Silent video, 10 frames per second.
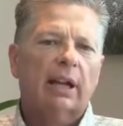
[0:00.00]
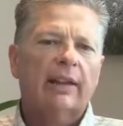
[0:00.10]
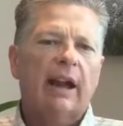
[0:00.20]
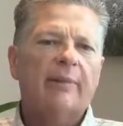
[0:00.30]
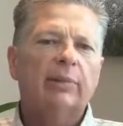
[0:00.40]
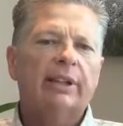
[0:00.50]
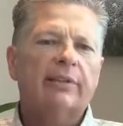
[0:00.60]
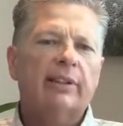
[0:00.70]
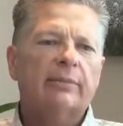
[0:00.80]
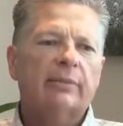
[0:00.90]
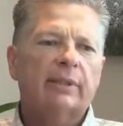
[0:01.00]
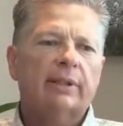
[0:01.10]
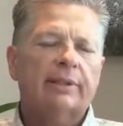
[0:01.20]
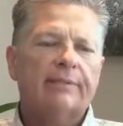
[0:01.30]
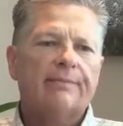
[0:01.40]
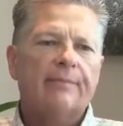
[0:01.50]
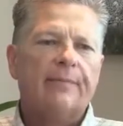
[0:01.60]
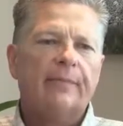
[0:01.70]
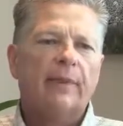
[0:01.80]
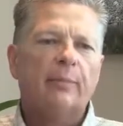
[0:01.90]
I believe that
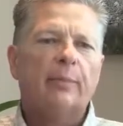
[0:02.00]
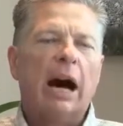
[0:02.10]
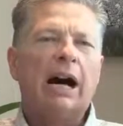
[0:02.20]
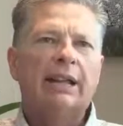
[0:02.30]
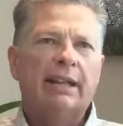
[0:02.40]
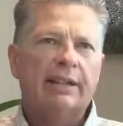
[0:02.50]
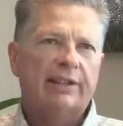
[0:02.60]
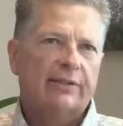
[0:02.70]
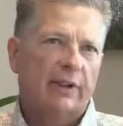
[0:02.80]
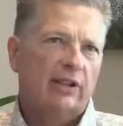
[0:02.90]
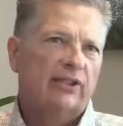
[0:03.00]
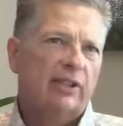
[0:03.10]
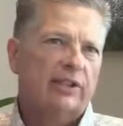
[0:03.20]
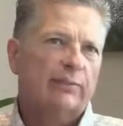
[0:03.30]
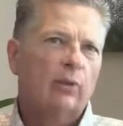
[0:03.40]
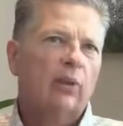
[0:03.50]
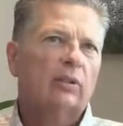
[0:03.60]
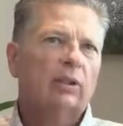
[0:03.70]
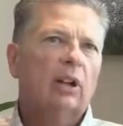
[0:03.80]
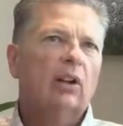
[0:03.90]
the body and its function is
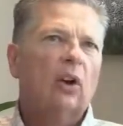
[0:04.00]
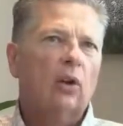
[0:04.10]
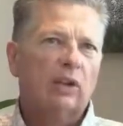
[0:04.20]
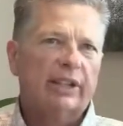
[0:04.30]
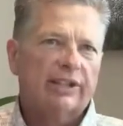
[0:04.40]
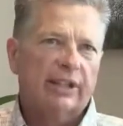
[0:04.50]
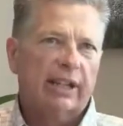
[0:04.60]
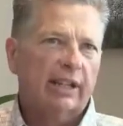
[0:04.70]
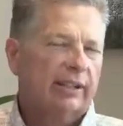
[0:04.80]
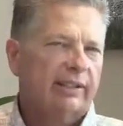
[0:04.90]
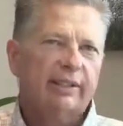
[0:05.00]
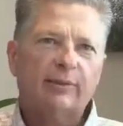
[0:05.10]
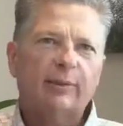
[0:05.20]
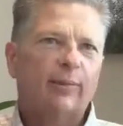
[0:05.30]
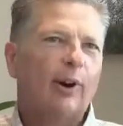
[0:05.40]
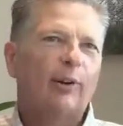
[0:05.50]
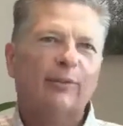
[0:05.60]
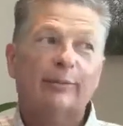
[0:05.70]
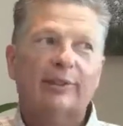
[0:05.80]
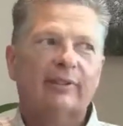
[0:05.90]
more holistic, to borrow
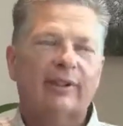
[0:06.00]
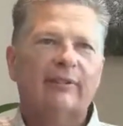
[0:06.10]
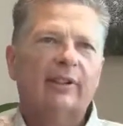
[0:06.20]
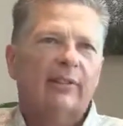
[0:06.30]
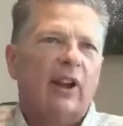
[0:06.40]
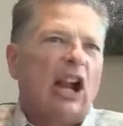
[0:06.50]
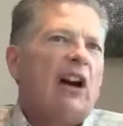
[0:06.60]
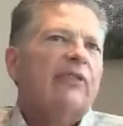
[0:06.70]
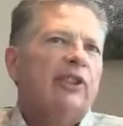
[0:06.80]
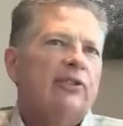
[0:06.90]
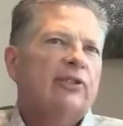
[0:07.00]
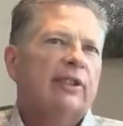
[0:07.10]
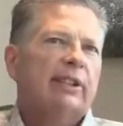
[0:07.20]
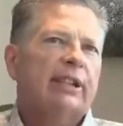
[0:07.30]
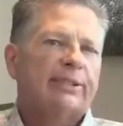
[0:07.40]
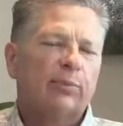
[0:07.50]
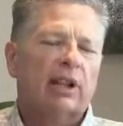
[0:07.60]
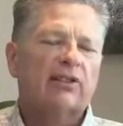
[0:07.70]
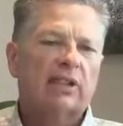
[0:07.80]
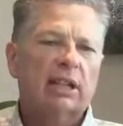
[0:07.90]
from an oft-used
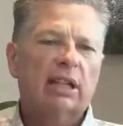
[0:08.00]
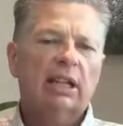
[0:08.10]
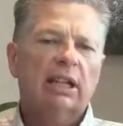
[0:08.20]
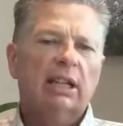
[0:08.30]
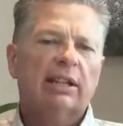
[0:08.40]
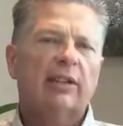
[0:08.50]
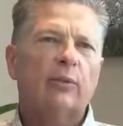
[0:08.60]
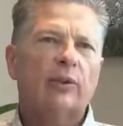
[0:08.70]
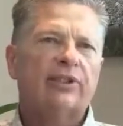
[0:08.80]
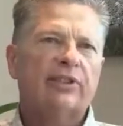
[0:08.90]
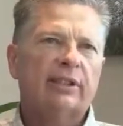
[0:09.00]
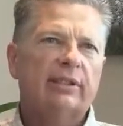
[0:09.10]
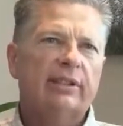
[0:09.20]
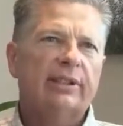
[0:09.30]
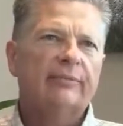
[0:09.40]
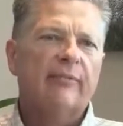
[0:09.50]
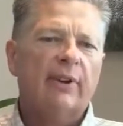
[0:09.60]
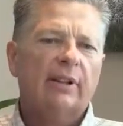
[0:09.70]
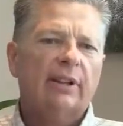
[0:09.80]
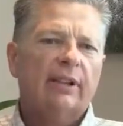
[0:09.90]
expression. In other words, that
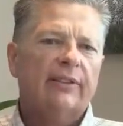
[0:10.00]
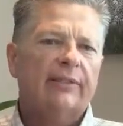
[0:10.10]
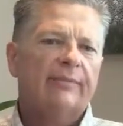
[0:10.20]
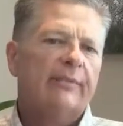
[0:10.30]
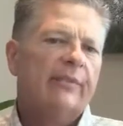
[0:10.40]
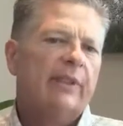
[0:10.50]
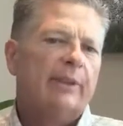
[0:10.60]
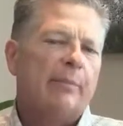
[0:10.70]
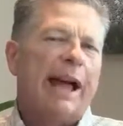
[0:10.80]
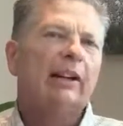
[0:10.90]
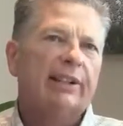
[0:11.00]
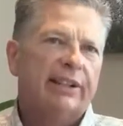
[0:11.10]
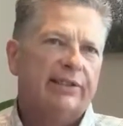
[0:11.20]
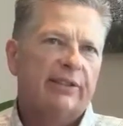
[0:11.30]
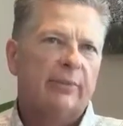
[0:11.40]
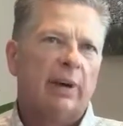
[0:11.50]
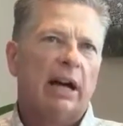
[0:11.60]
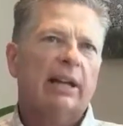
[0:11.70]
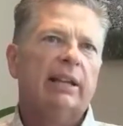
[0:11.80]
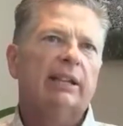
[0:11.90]
the maladies of the
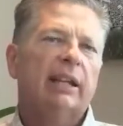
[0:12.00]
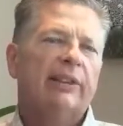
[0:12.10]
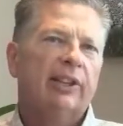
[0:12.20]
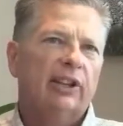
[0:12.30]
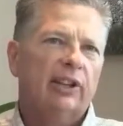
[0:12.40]
body and the